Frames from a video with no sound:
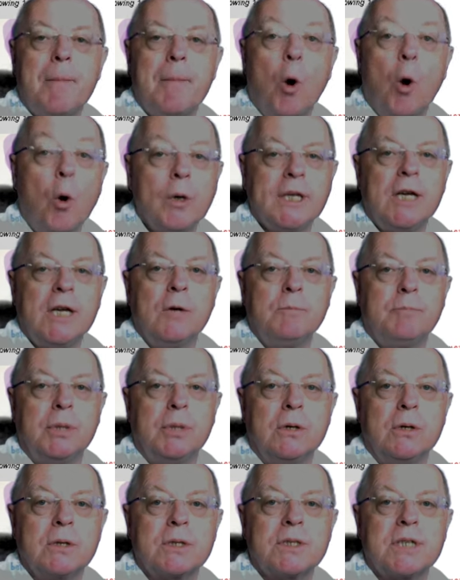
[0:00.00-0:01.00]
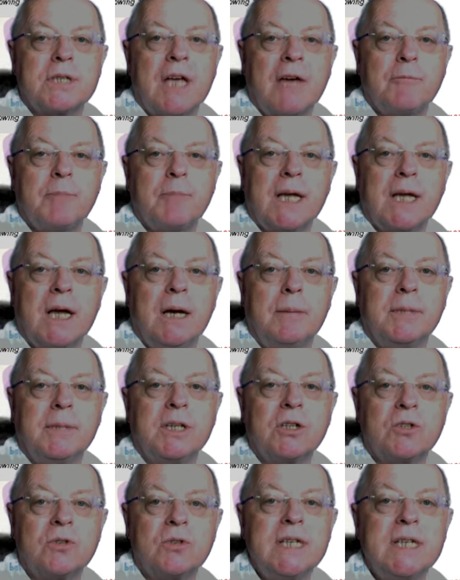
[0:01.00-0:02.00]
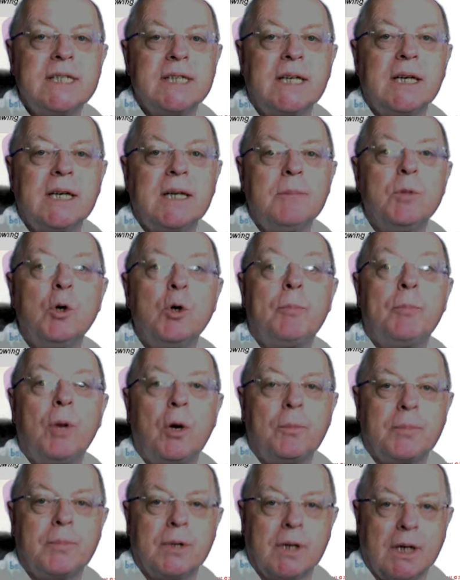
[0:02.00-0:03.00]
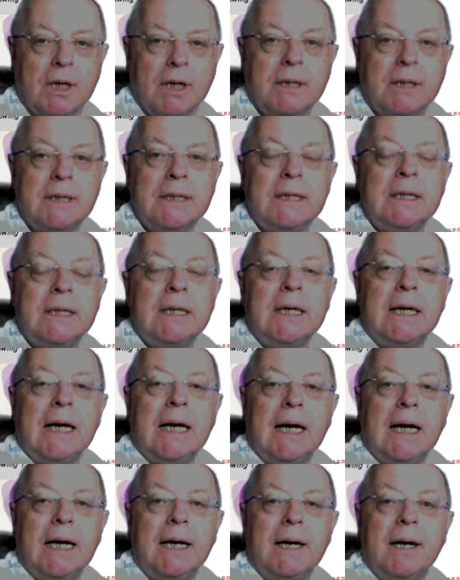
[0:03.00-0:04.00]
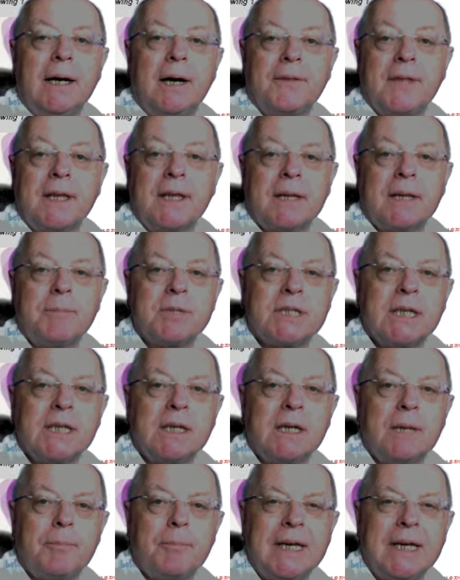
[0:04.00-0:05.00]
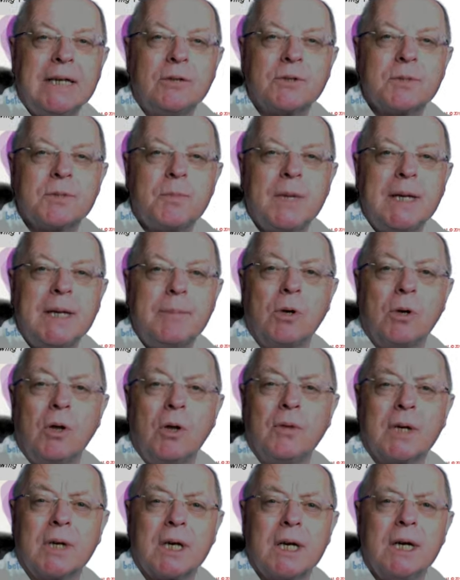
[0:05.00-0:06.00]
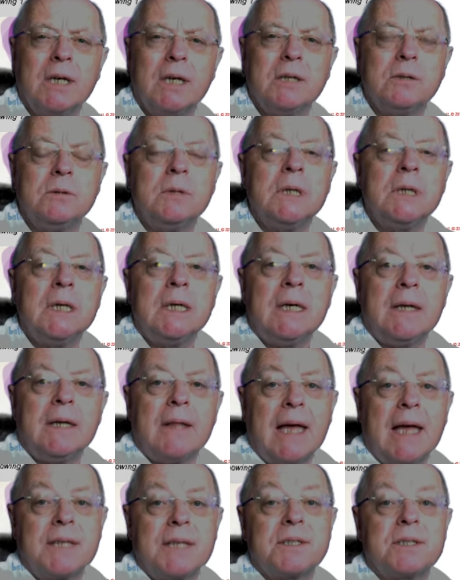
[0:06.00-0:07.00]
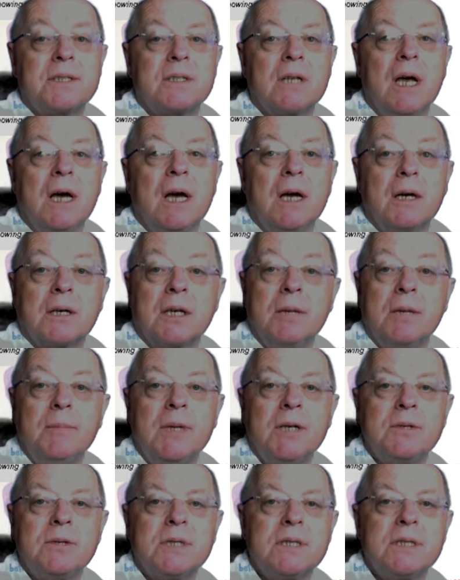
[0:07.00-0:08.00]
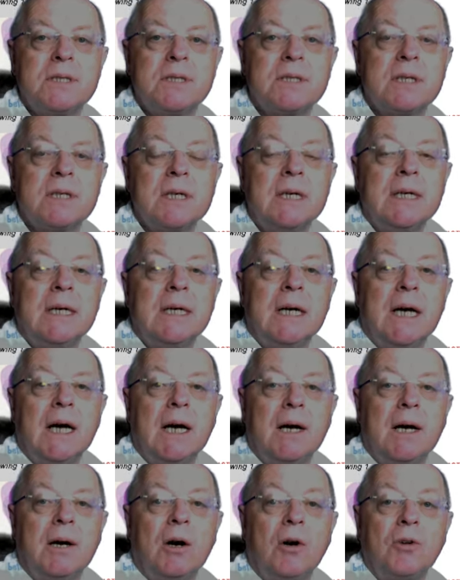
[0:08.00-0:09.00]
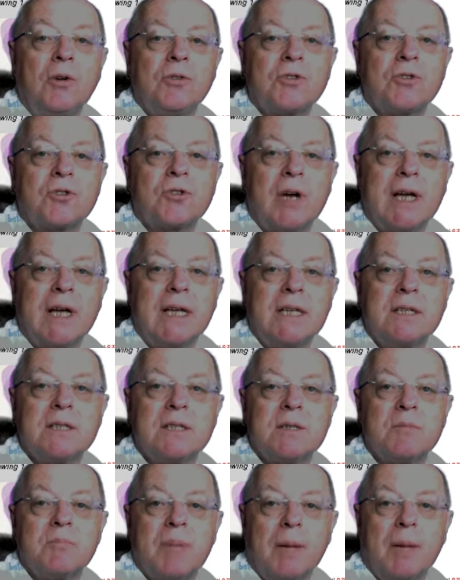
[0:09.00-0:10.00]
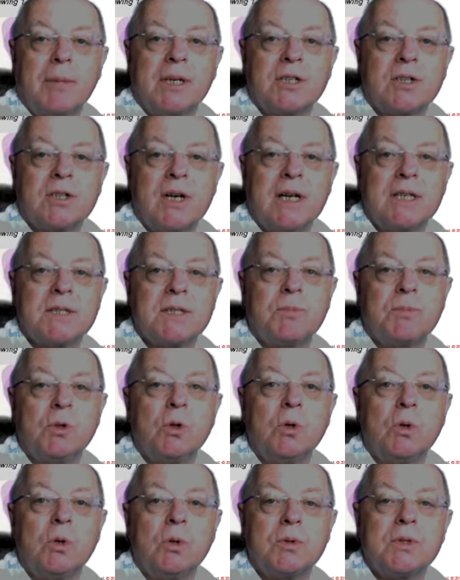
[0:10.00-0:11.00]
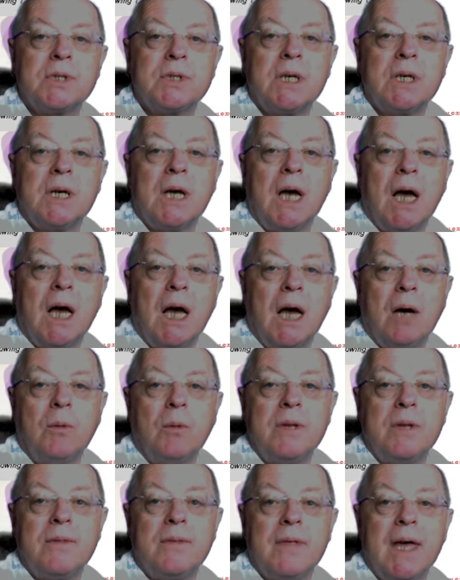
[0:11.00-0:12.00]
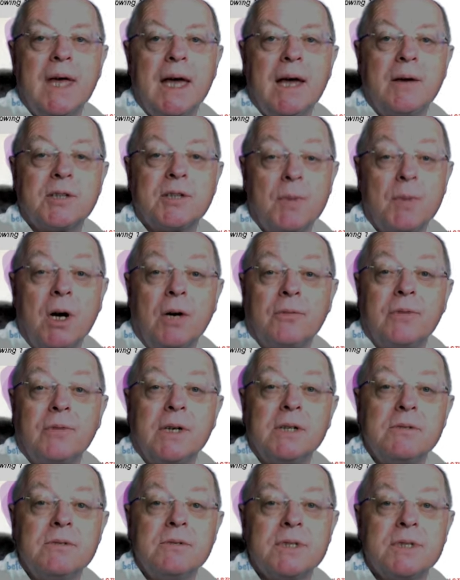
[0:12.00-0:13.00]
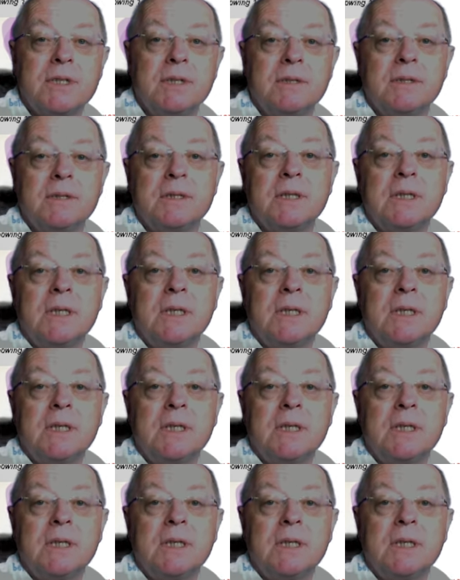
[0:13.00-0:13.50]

Audiobooks have become increasingly more popular. I think they particularly appeal to people on the go. That's commuters on trains and public transport with their smartphones and